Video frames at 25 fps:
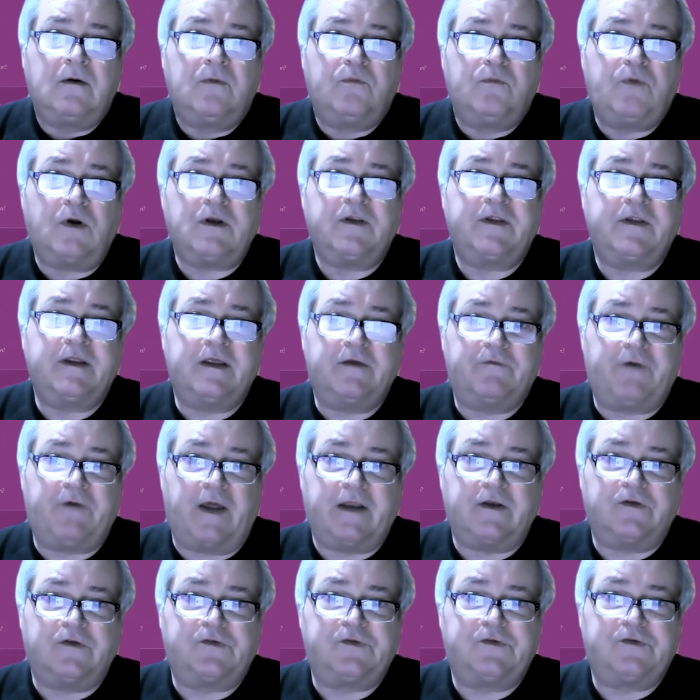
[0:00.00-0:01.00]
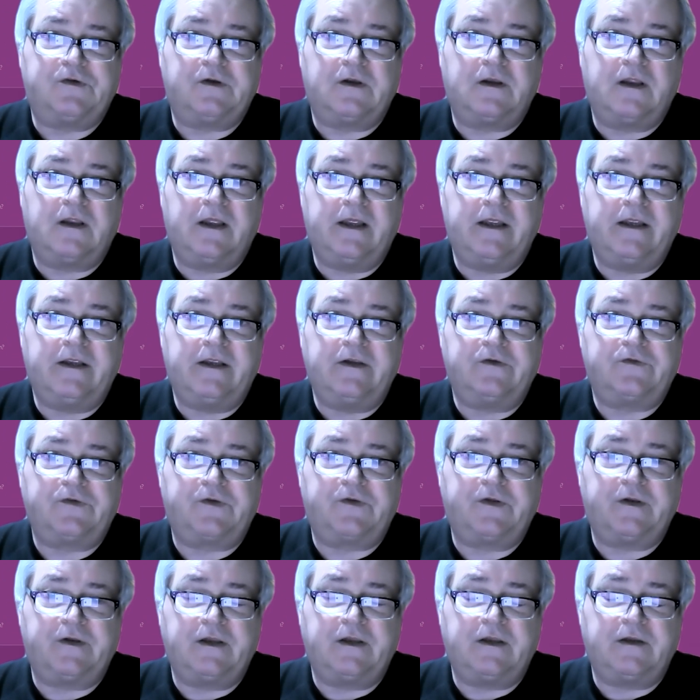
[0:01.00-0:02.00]
One of the events is
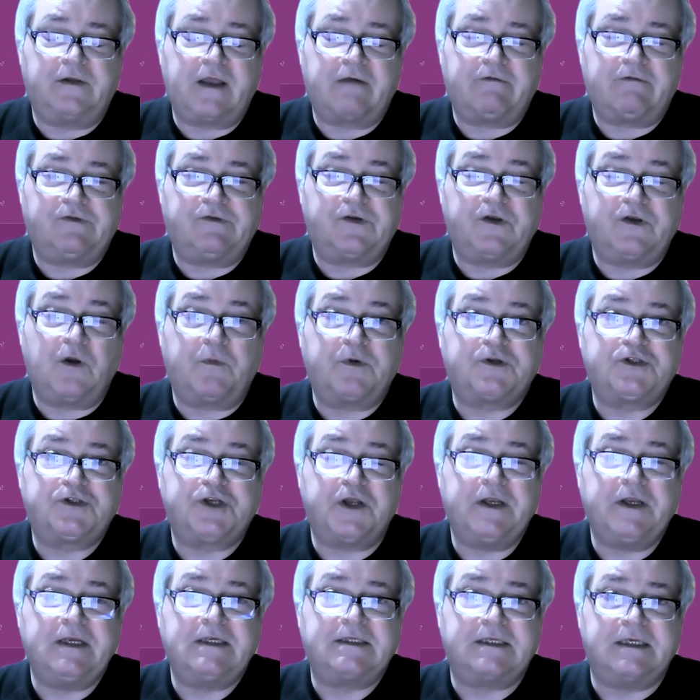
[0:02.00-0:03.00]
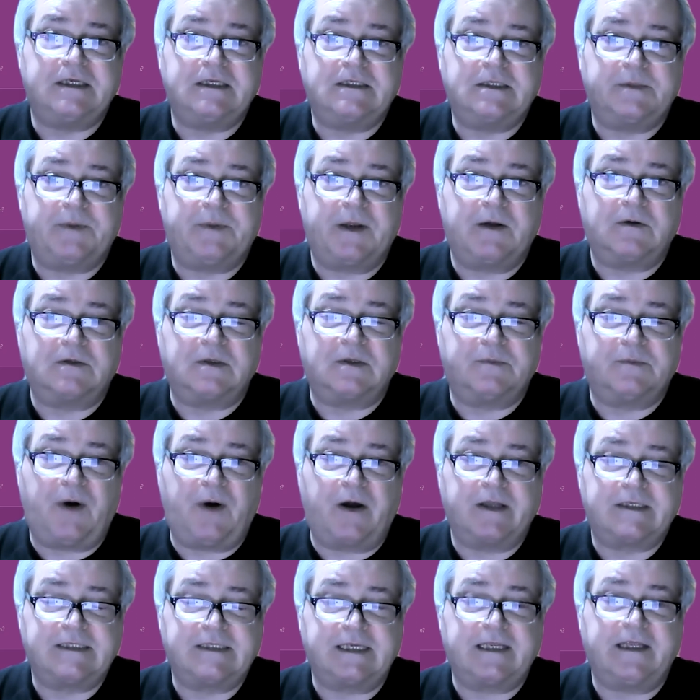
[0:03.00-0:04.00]
there is an opportunity to be able to buy
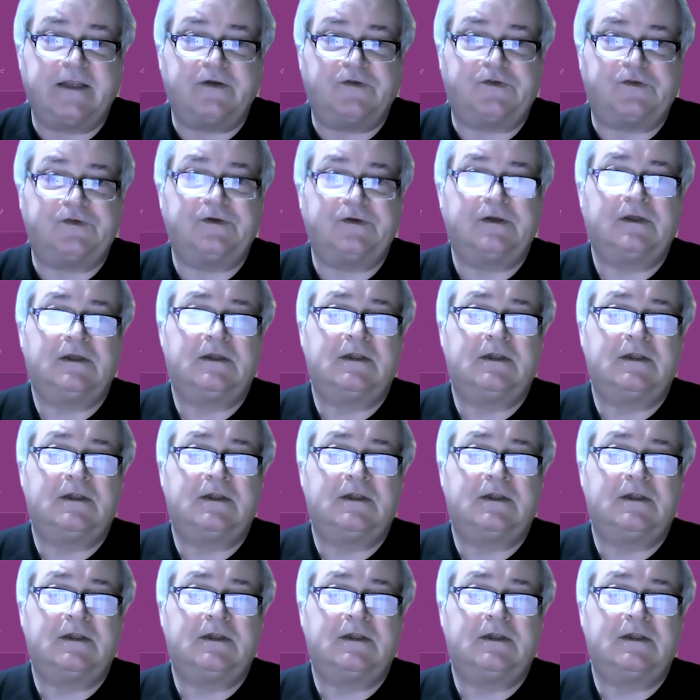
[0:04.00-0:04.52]
tickets